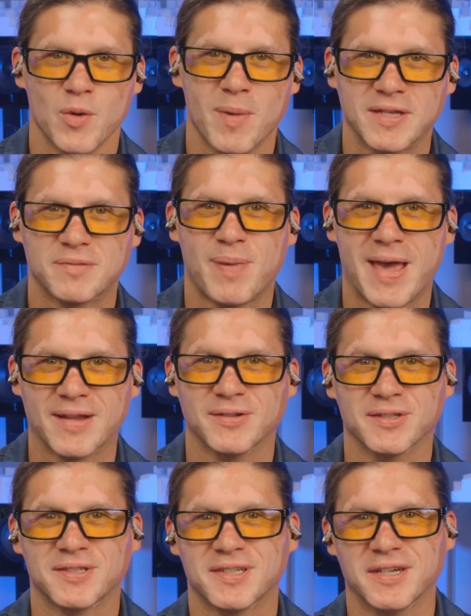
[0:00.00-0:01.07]
WMS
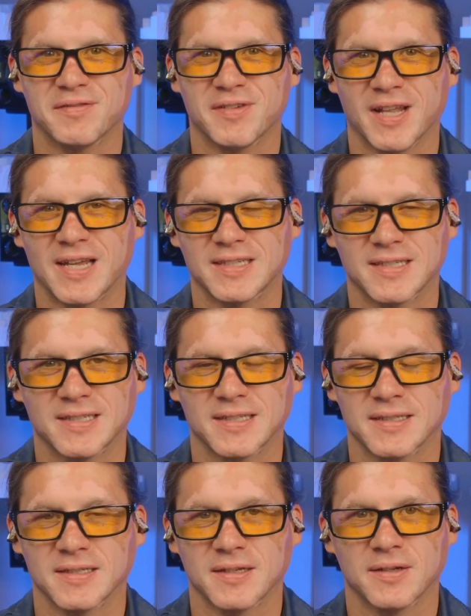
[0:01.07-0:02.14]
panel stuff and
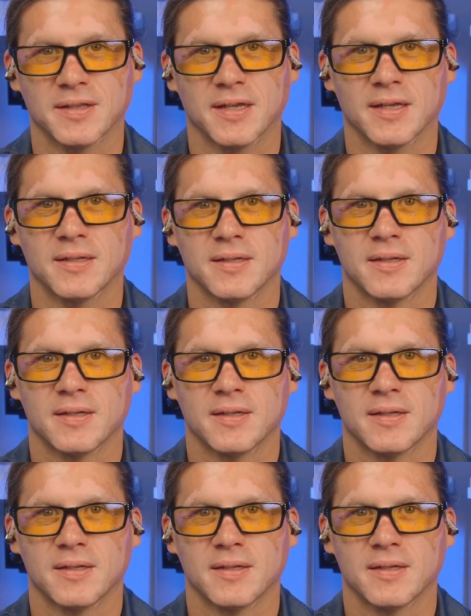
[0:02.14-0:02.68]
licenses and all that.